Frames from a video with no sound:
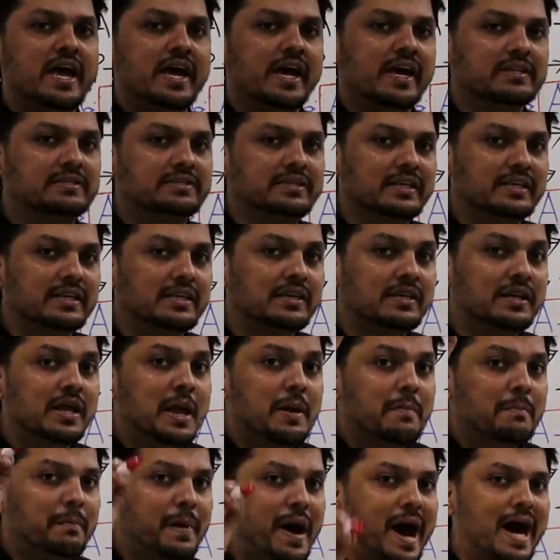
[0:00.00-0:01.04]
is
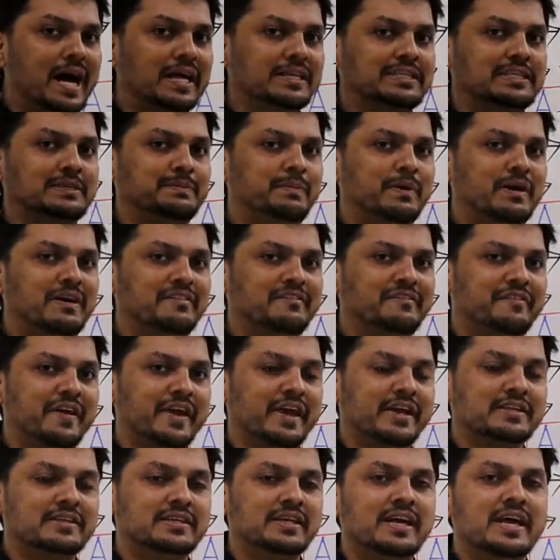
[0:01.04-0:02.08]
in past
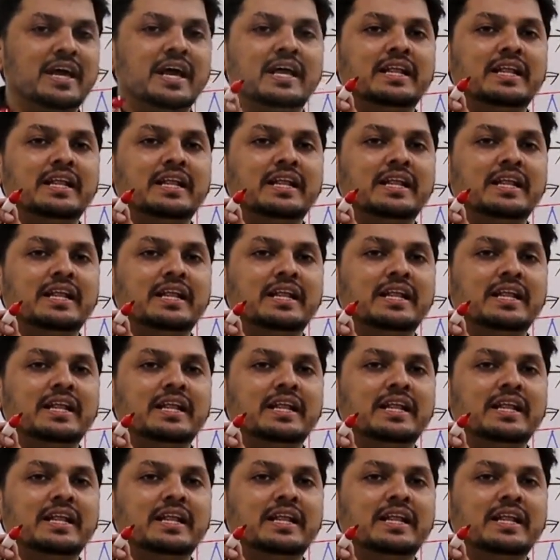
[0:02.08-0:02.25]
perfect,